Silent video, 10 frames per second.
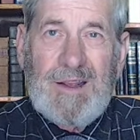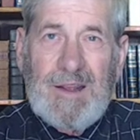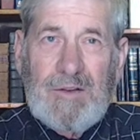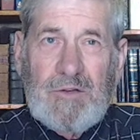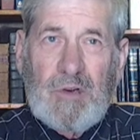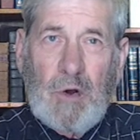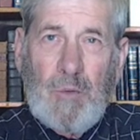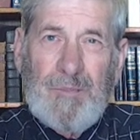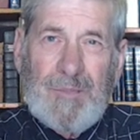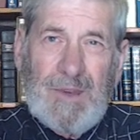And
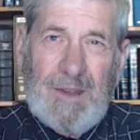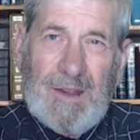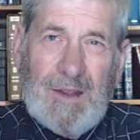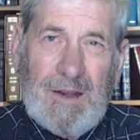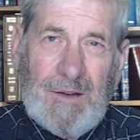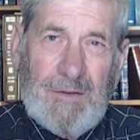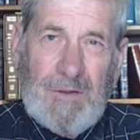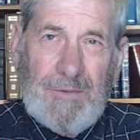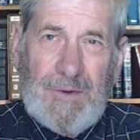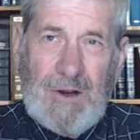so
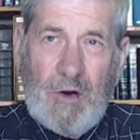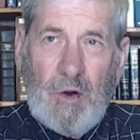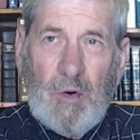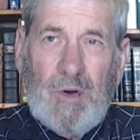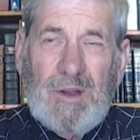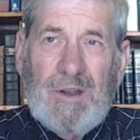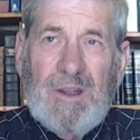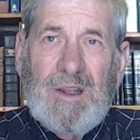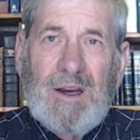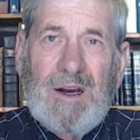the Pharaoh
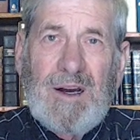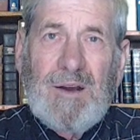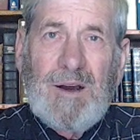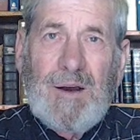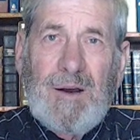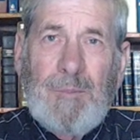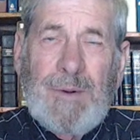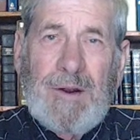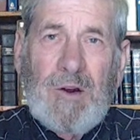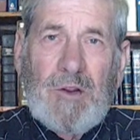
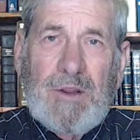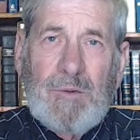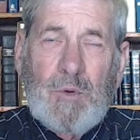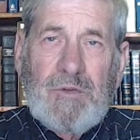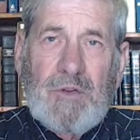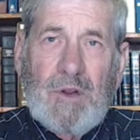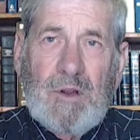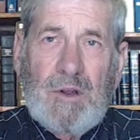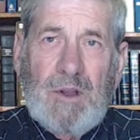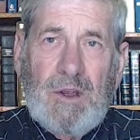apparently was
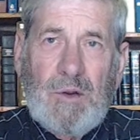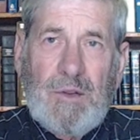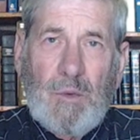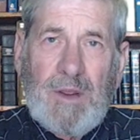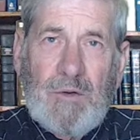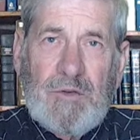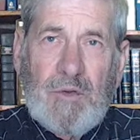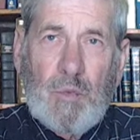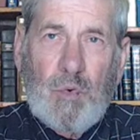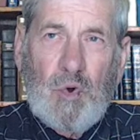the
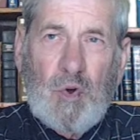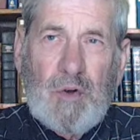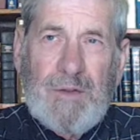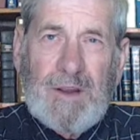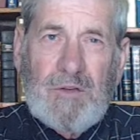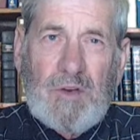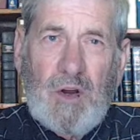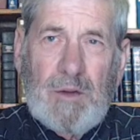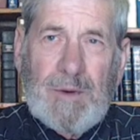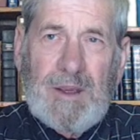ruler, they
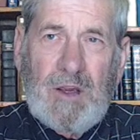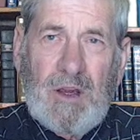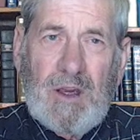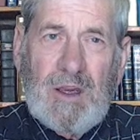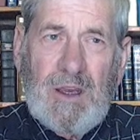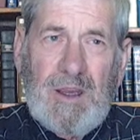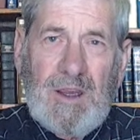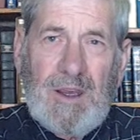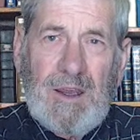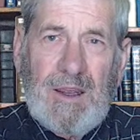call him a king,
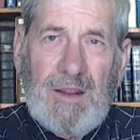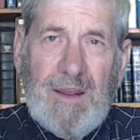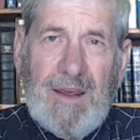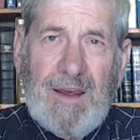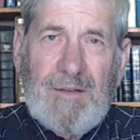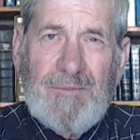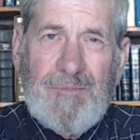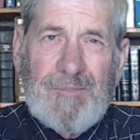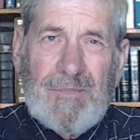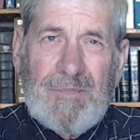and
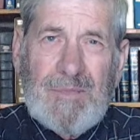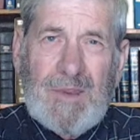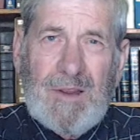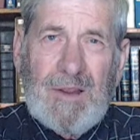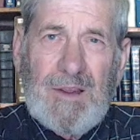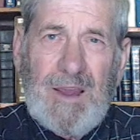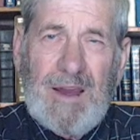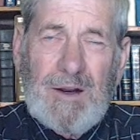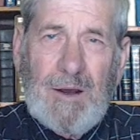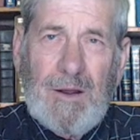
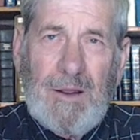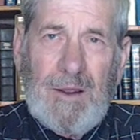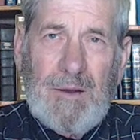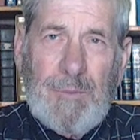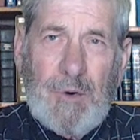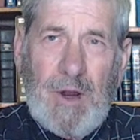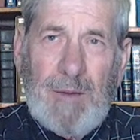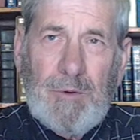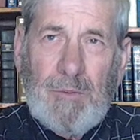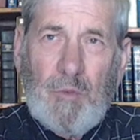had a
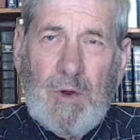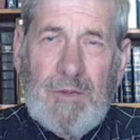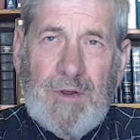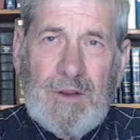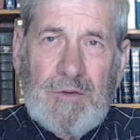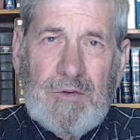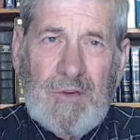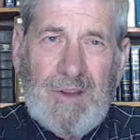problem with his